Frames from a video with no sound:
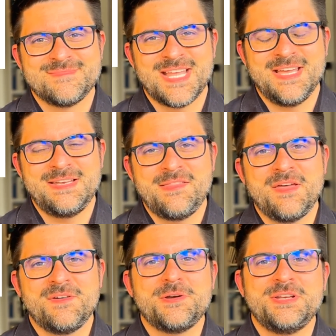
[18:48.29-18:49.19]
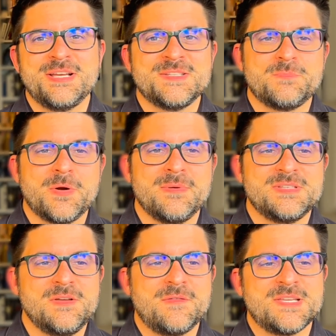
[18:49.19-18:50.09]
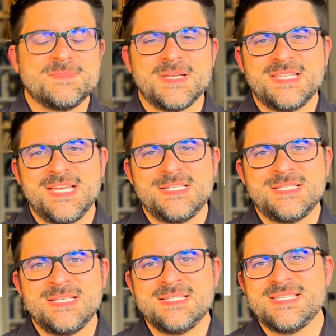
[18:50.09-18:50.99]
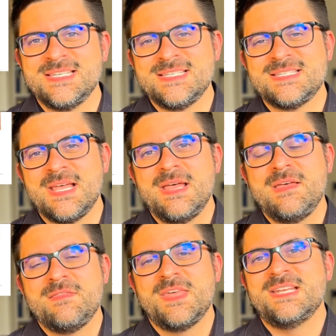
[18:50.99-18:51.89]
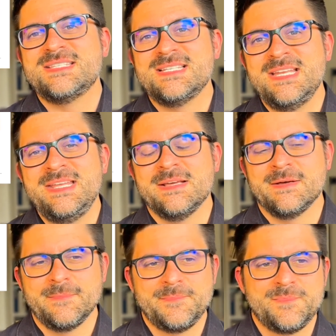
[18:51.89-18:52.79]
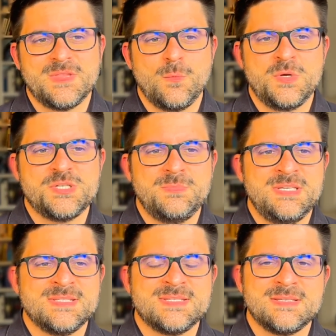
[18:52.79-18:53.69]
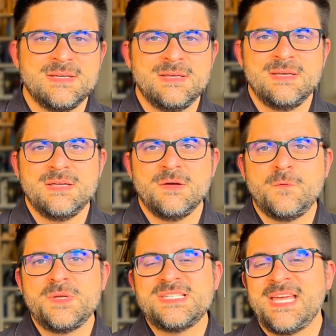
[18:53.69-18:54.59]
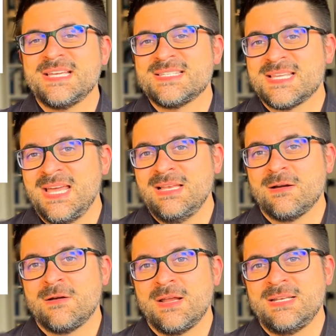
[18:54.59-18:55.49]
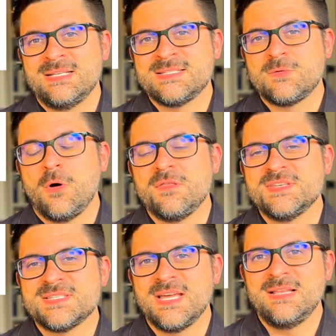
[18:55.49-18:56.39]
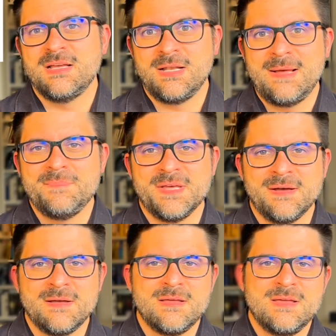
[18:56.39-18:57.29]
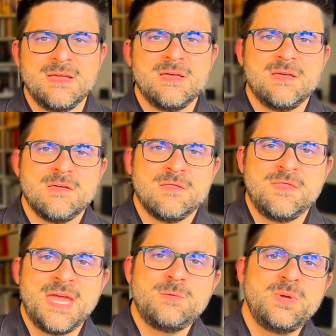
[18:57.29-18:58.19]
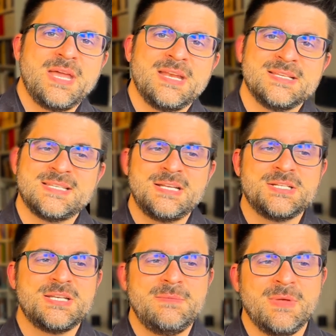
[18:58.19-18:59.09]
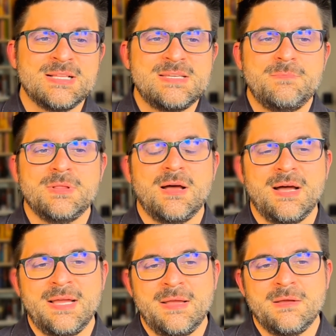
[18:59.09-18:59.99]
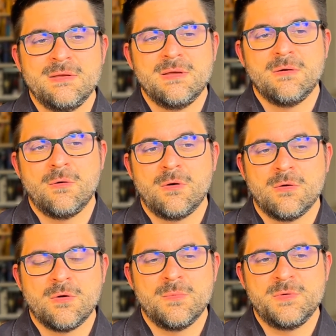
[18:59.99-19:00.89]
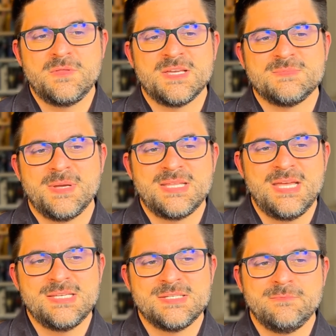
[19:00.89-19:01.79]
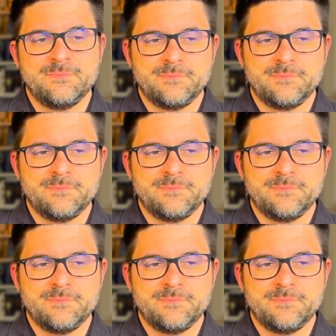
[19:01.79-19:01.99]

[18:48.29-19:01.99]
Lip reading: Another very nice property of the expectation is that it's linear, which means if we take a scalar and let's call the scalar lambda, then we can essentially multiply or compute the expectation